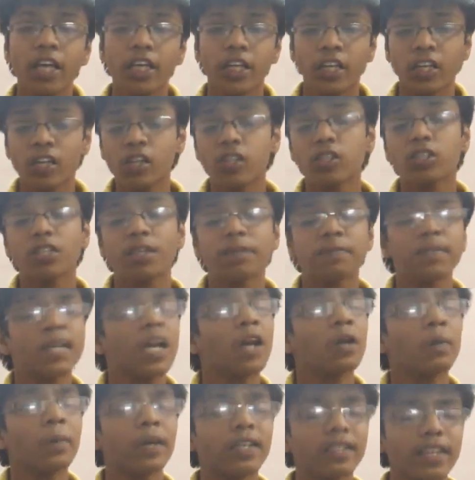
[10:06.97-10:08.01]
You can also
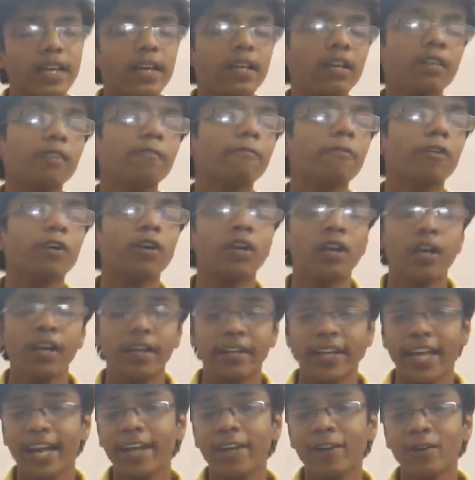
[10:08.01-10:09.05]
subscribe to my channel for
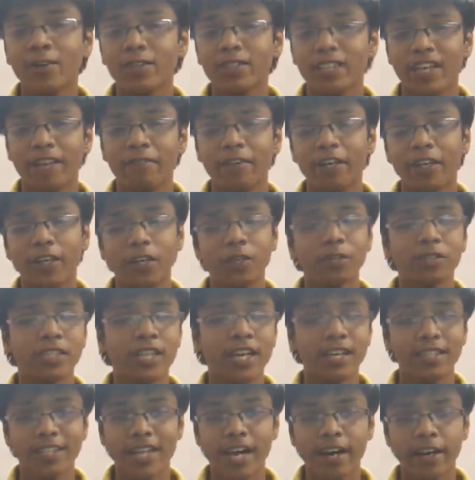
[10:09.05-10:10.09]
tech dose every
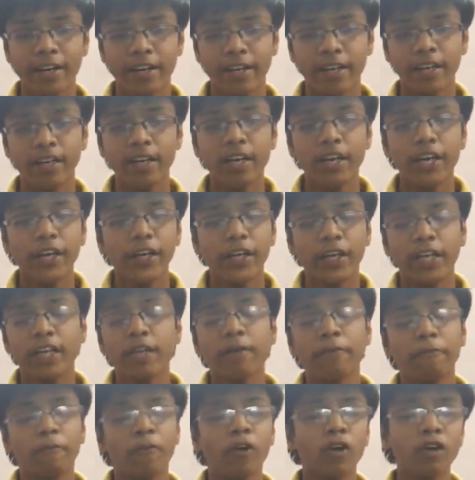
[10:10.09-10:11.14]
Tuesday and Saturday. You
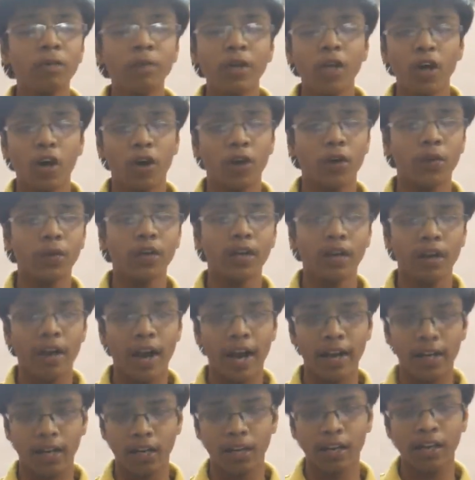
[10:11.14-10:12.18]
can follow me on Twitter
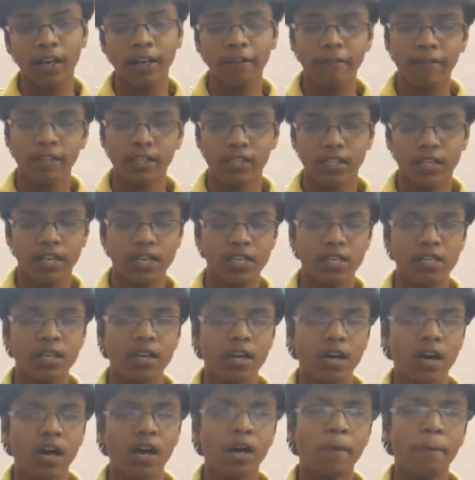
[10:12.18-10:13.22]
at the link which is
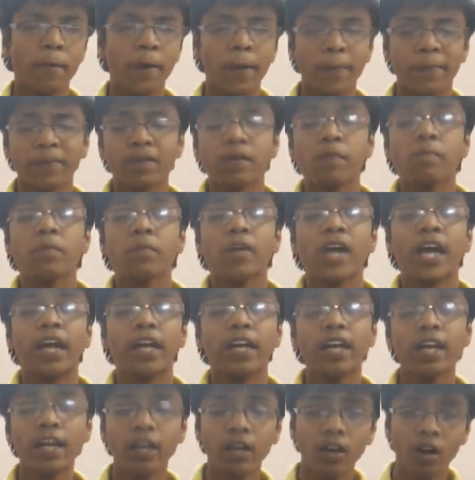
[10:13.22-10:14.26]
popping up right
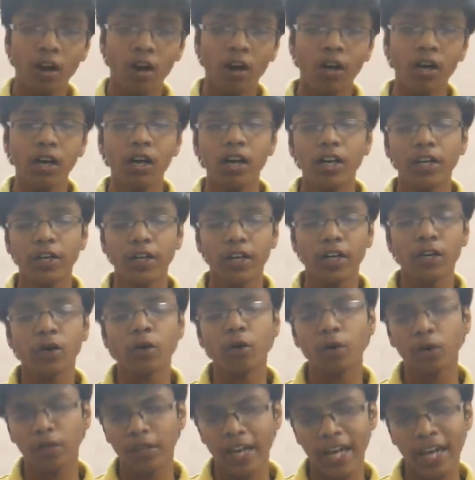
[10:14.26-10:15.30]
here, or you can
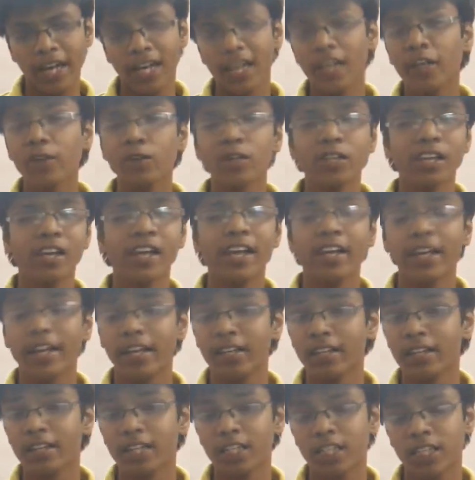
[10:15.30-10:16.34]
go directly to the link
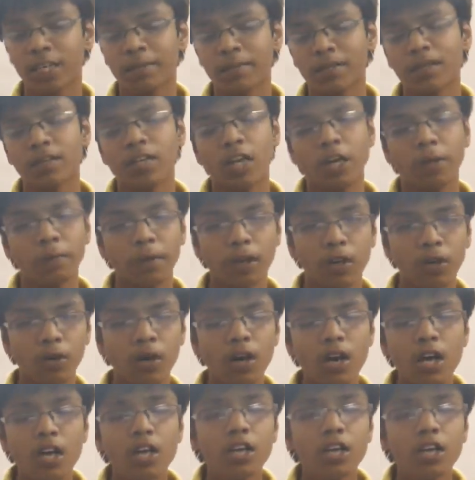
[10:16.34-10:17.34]
in the description down below.